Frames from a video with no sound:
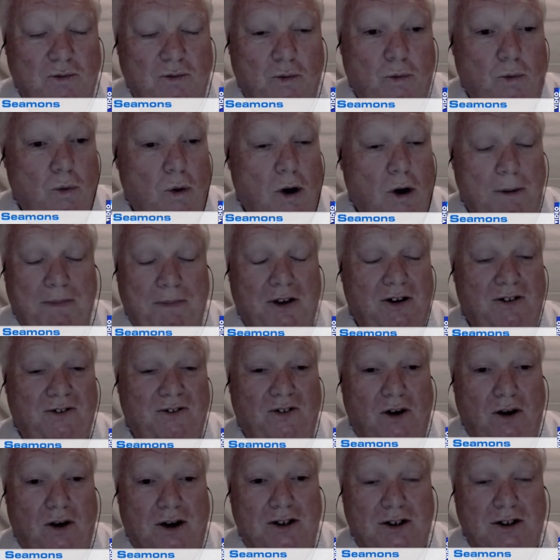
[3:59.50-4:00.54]
wipe the
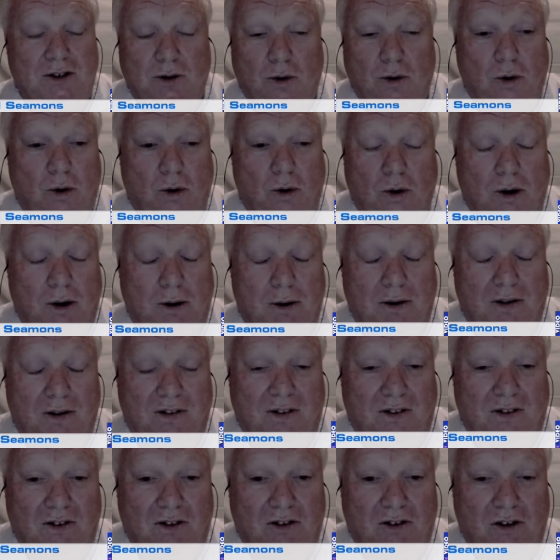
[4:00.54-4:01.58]
device, or
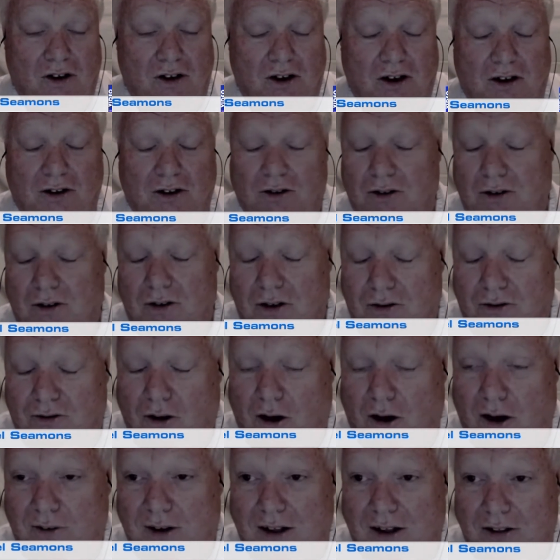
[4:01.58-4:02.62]
you can
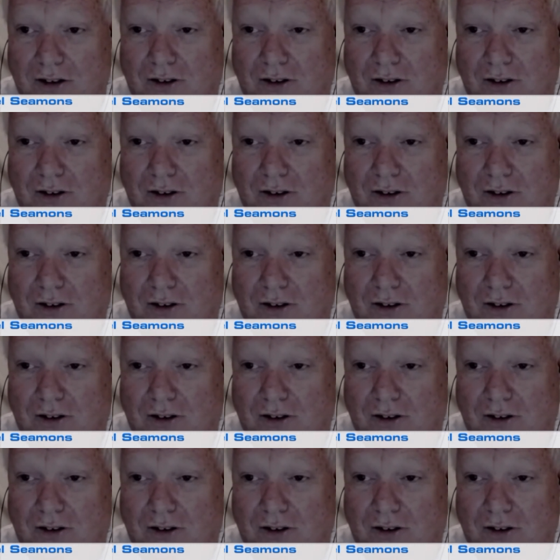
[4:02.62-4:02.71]
drive out the